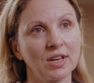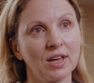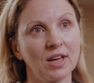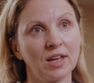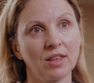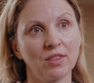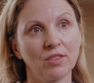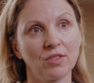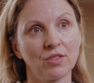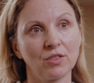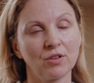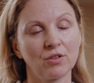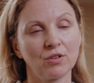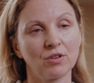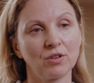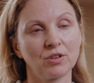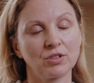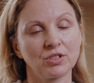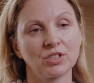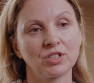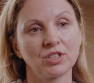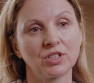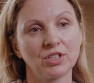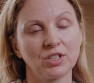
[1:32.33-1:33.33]
and their
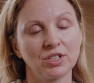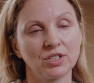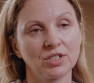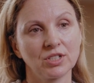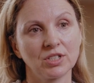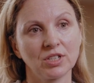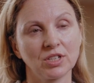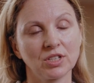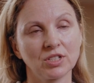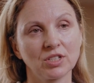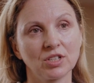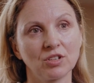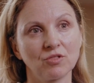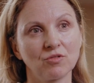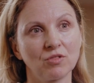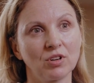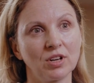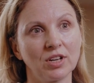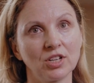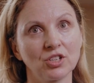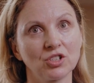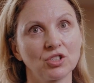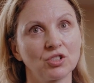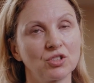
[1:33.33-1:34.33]
statistics in
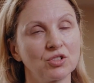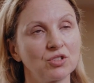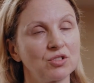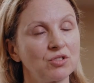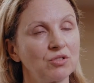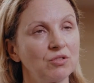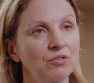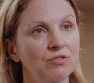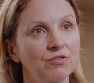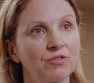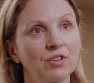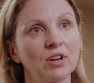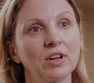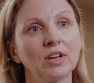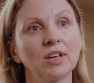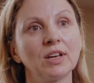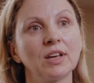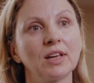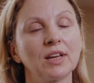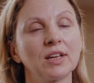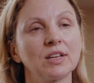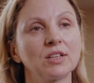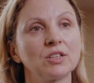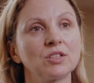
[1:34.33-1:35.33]
relation to
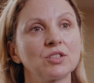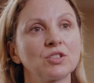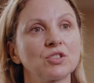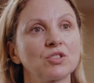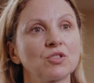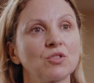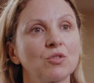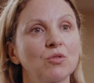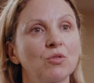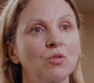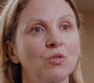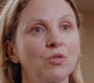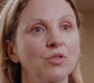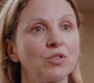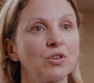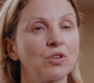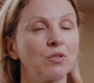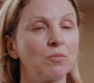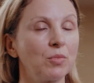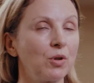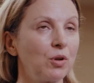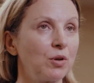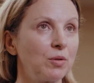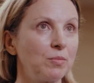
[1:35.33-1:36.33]
finance or their
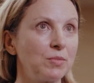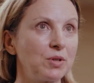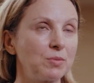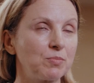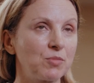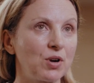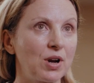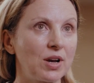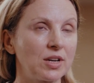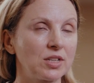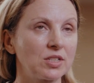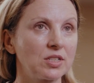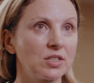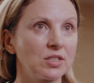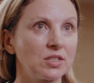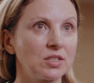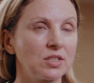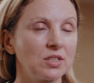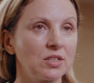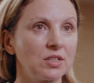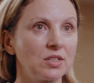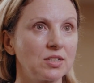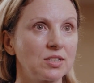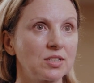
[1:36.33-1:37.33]
employment
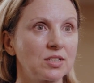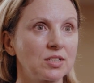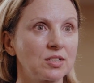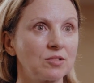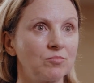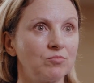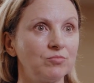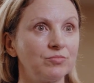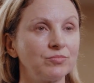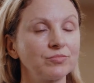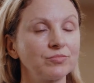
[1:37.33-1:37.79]
practices.